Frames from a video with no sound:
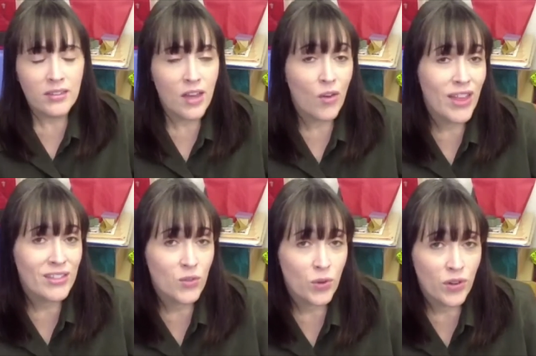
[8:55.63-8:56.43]
So
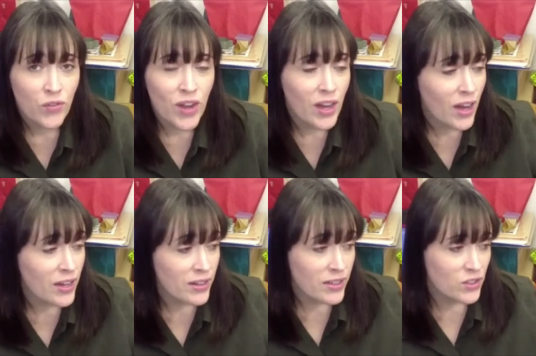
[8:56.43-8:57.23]
that's sort of
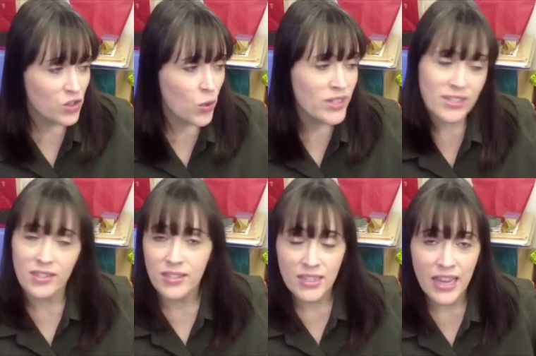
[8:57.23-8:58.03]
kind of the
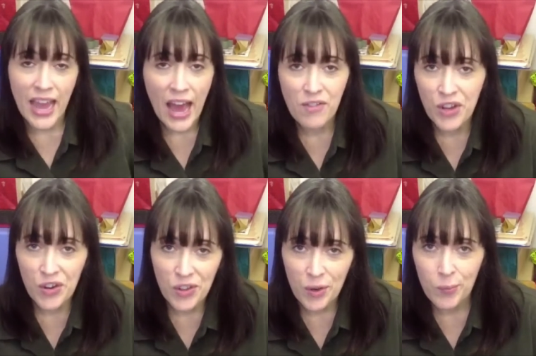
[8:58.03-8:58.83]
choices that they have
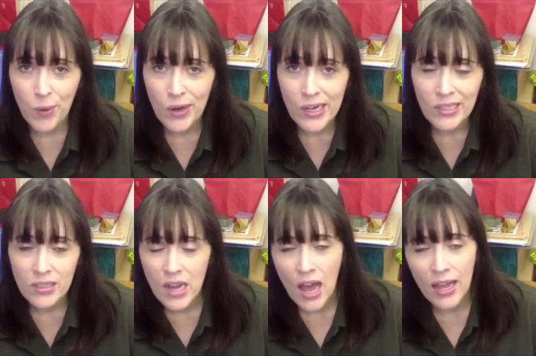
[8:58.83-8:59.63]
here. They're more,
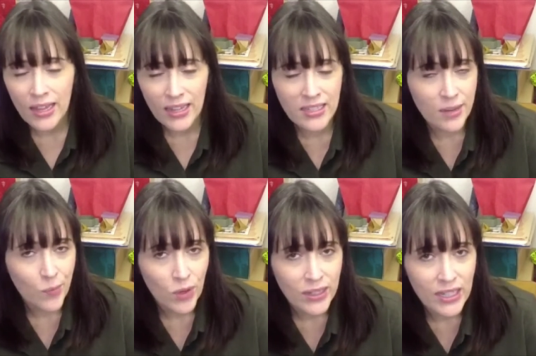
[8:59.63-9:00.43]
not, like I said,
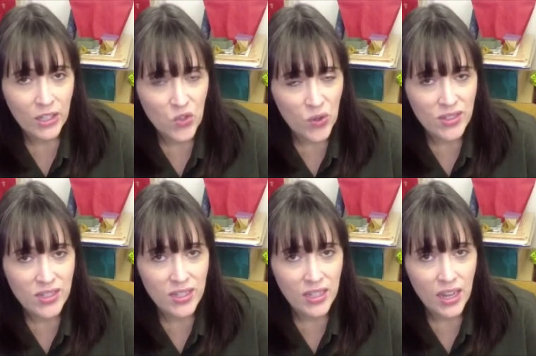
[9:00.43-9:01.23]
more leaning towards
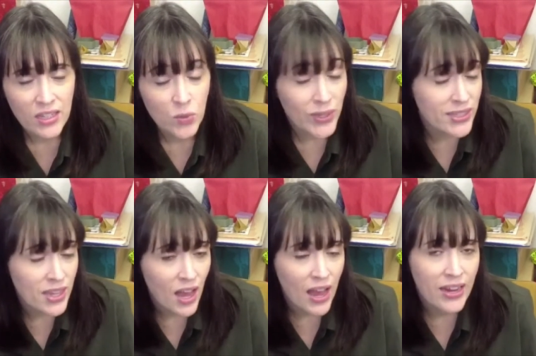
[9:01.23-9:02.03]
the sweet
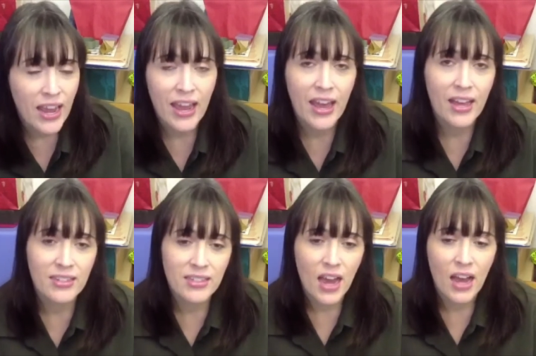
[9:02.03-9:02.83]
side,
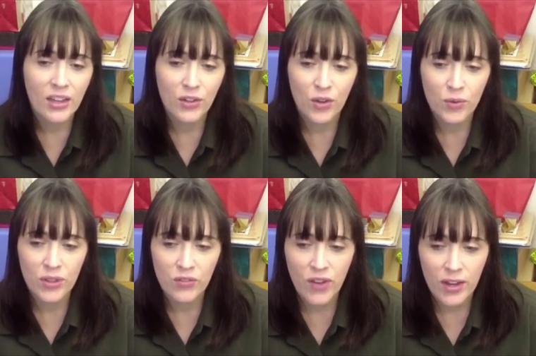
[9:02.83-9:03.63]
and you don't
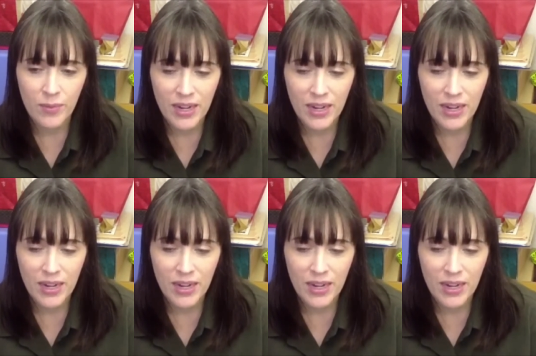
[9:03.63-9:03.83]
really find